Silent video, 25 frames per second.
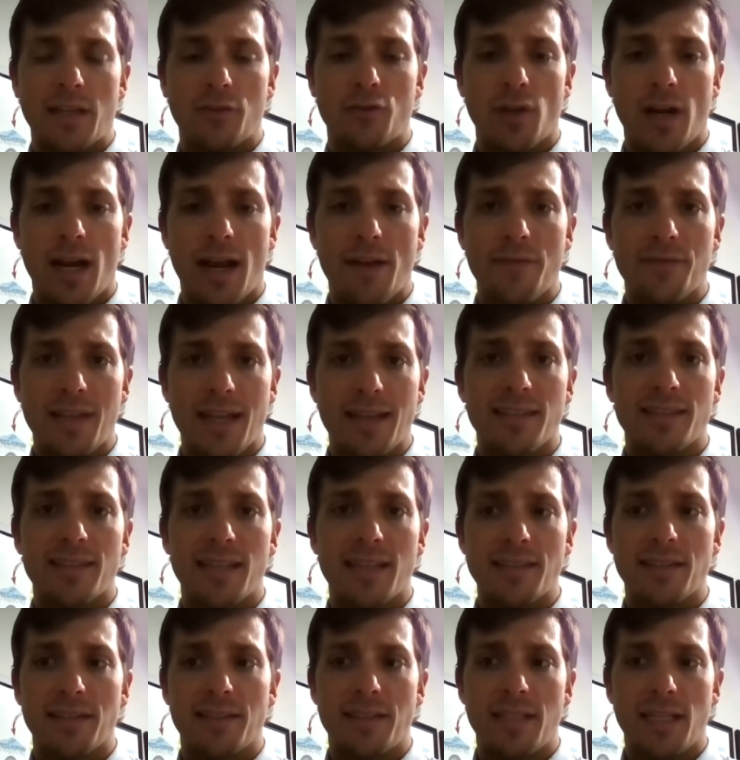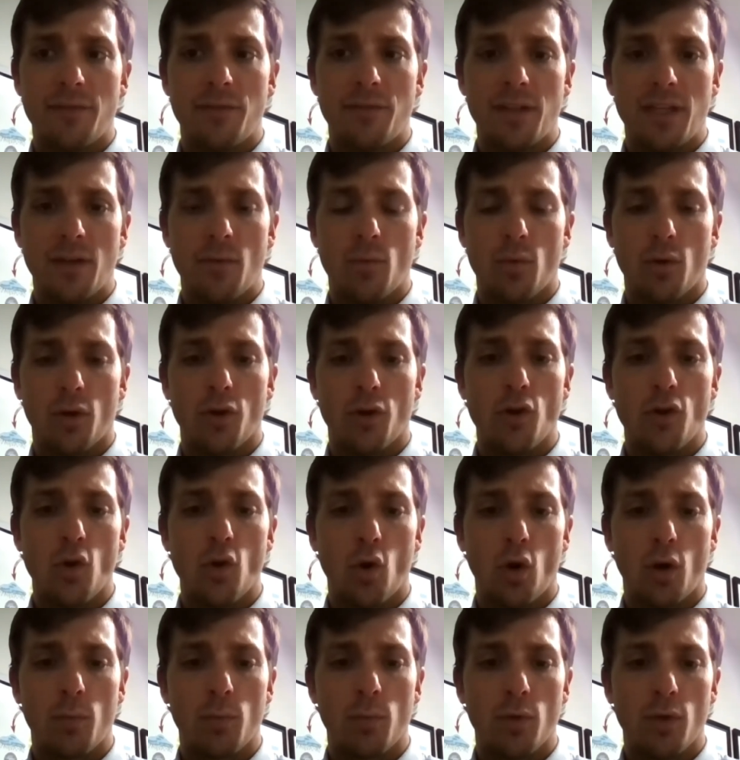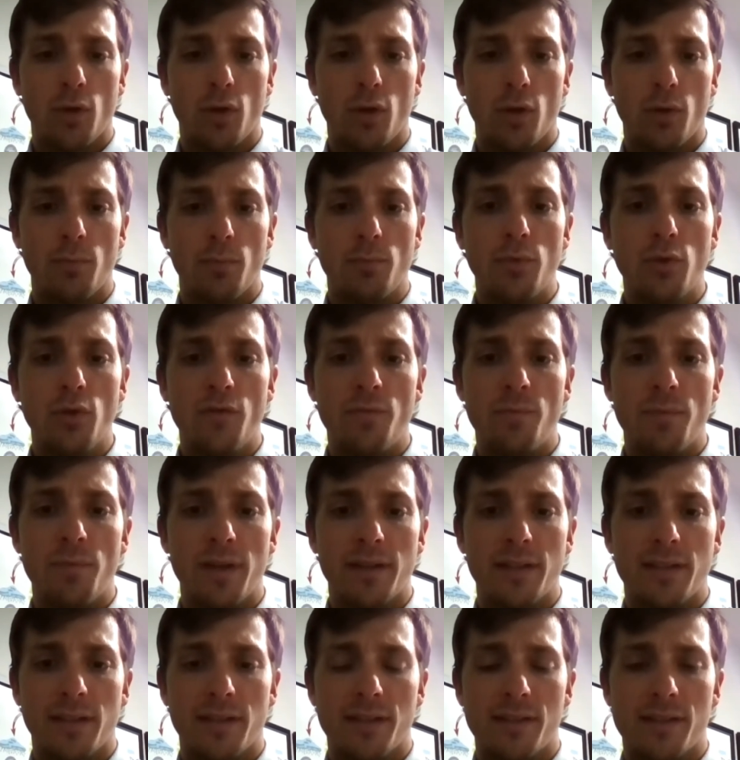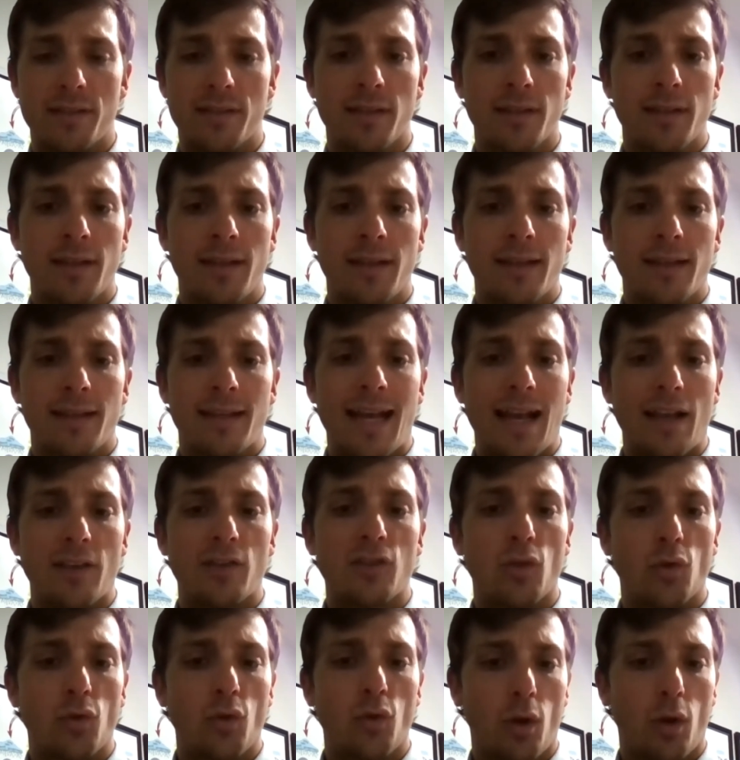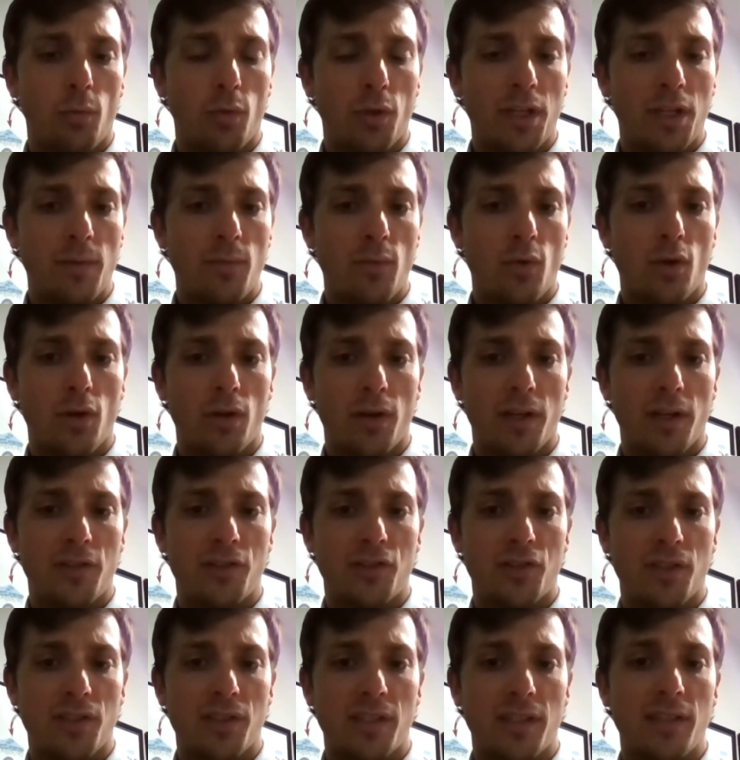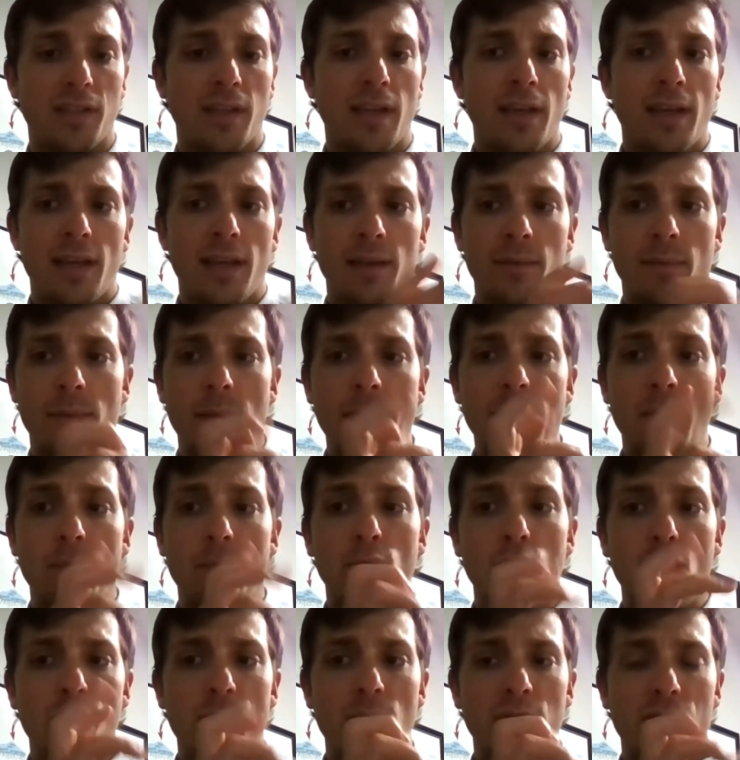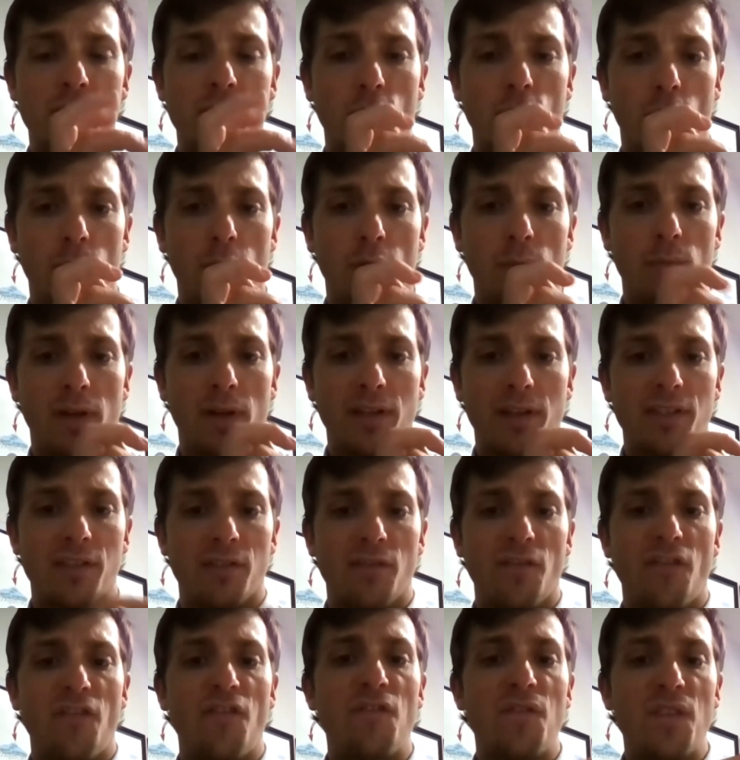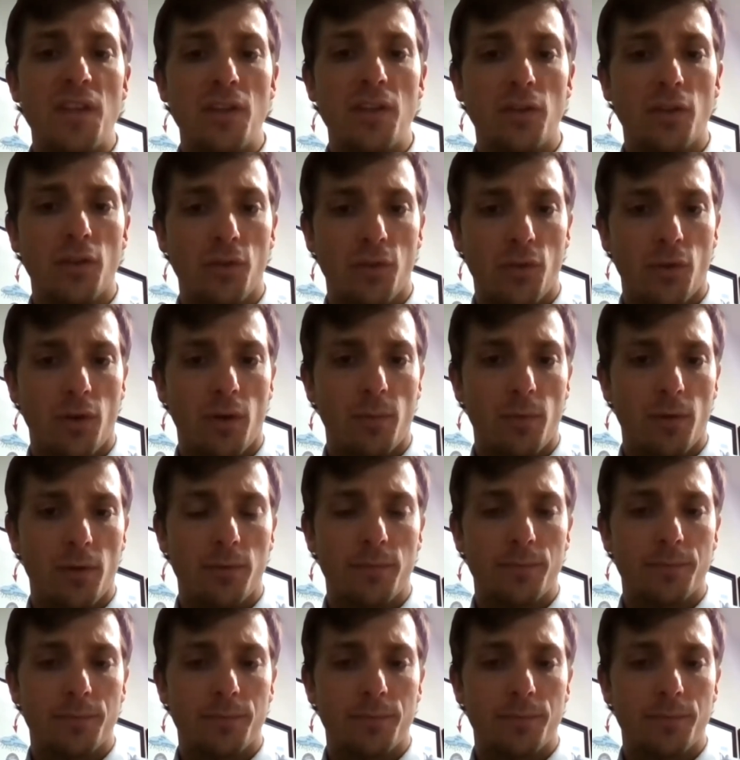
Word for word: drives that sensitivity where normal movement is not so normal anymore it's just it's maybe the movement's normal but it doesn't feel normal